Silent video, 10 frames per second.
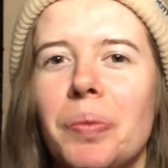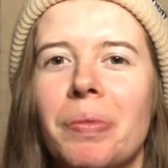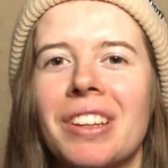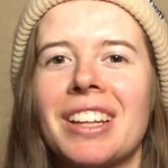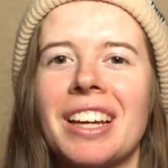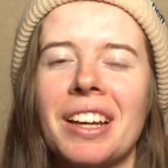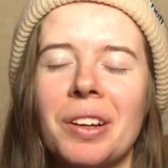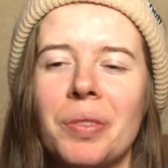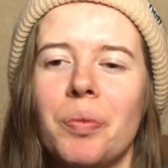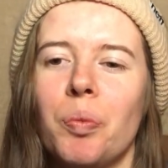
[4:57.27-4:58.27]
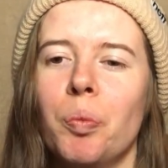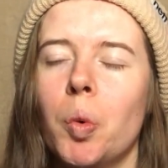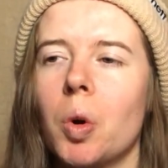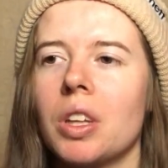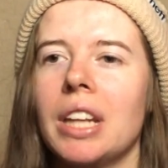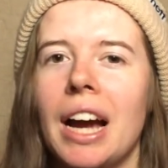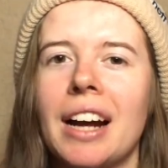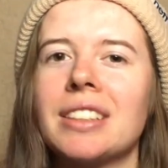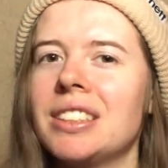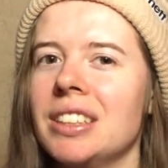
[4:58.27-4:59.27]
but like more
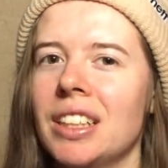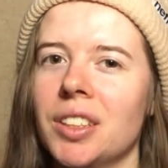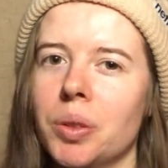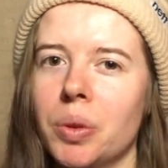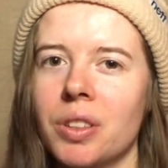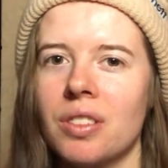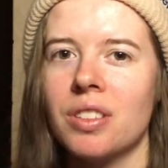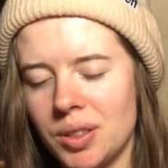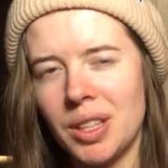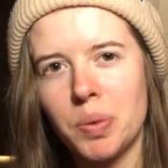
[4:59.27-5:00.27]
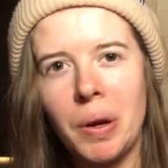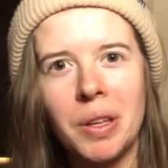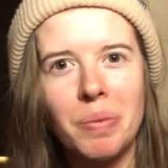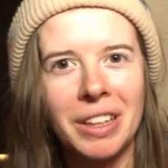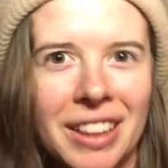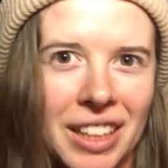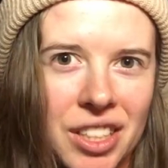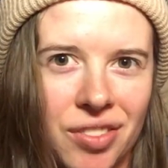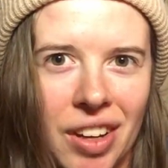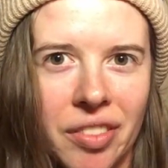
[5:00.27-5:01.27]
lax than the other ones. So that's probably my
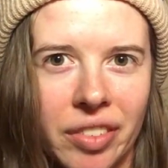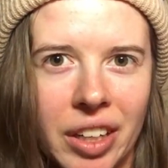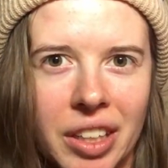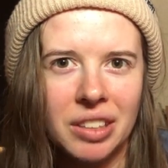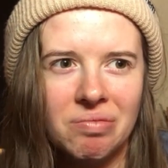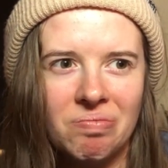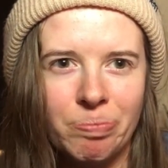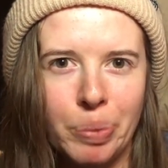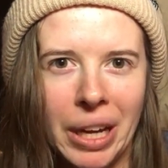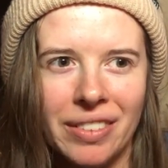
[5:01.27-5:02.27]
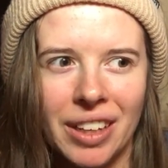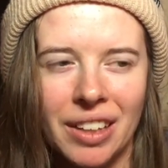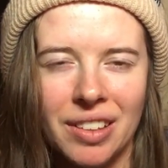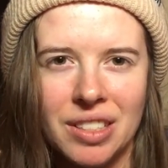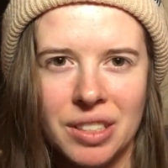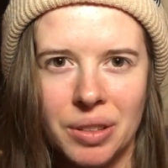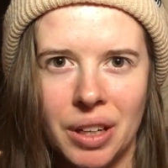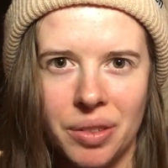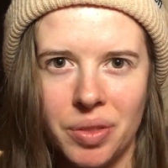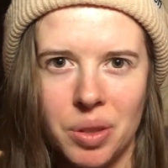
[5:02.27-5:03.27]
least favorite band that I listened to
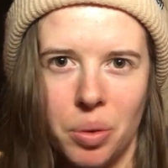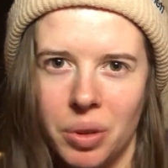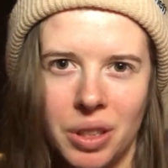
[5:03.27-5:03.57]
out of the whole